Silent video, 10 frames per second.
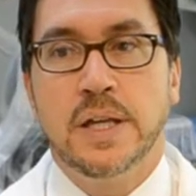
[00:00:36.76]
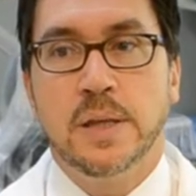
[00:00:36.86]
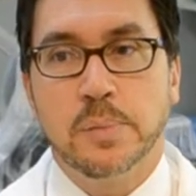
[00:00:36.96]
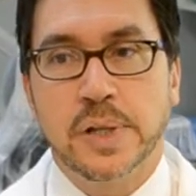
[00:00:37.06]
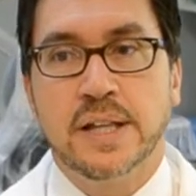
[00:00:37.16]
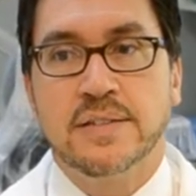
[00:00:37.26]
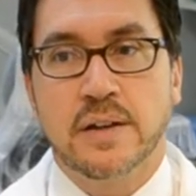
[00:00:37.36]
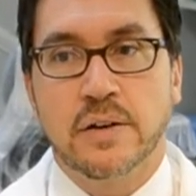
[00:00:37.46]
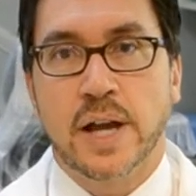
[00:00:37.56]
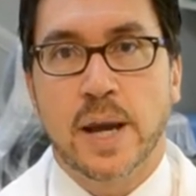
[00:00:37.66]
implants
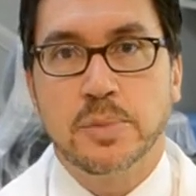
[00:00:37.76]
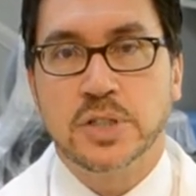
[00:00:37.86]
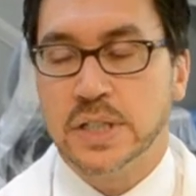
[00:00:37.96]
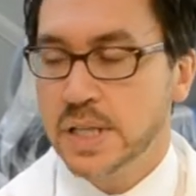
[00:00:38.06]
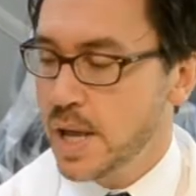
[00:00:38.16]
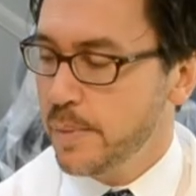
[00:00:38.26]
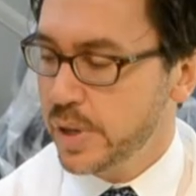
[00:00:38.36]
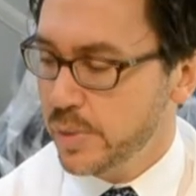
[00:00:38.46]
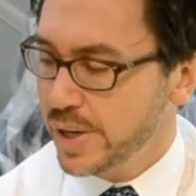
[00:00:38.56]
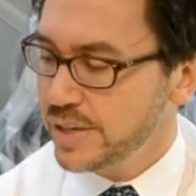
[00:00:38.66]
are an option.
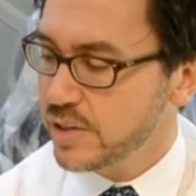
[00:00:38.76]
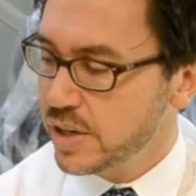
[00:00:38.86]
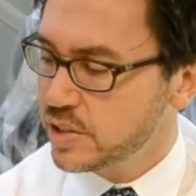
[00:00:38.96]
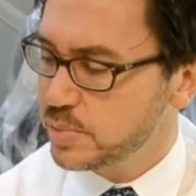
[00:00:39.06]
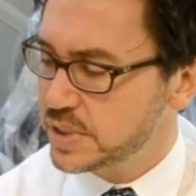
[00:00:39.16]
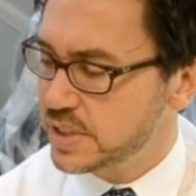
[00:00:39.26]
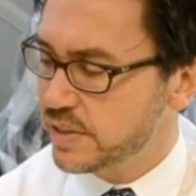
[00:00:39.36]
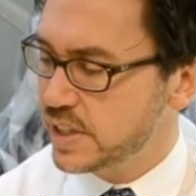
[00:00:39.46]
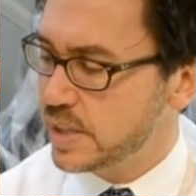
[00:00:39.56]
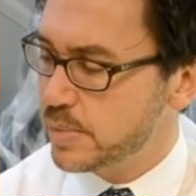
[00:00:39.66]
But I want to talk
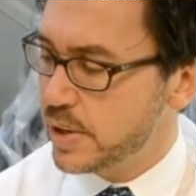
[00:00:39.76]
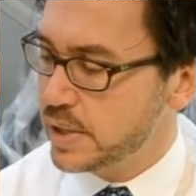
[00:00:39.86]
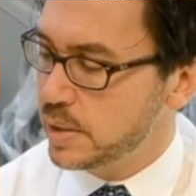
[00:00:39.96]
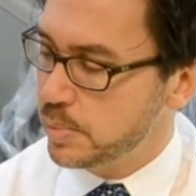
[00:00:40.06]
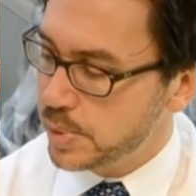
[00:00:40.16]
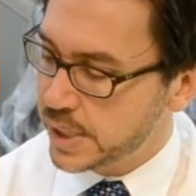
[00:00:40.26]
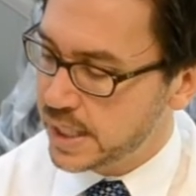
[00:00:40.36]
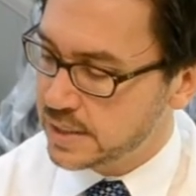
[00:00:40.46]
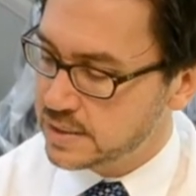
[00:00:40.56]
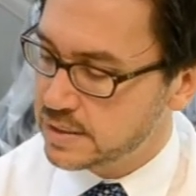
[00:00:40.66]
specifically about
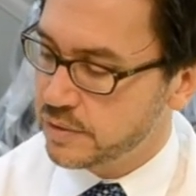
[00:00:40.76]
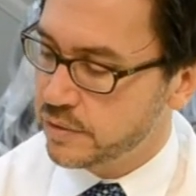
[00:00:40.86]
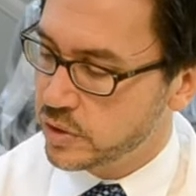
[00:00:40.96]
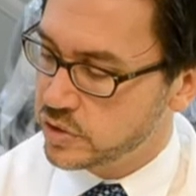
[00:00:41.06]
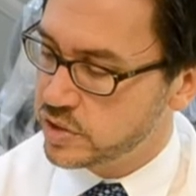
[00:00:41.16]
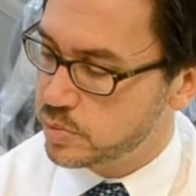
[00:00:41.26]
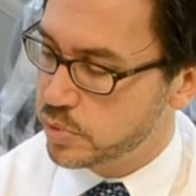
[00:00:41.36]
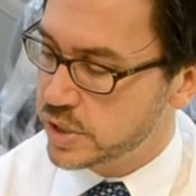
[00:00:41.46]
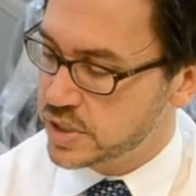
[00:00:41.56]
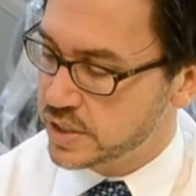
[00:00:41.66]
implants versus
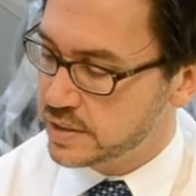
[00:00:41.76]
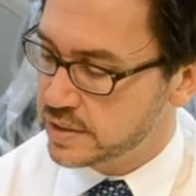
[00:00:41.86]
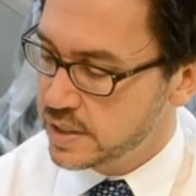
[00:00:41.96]
bridges.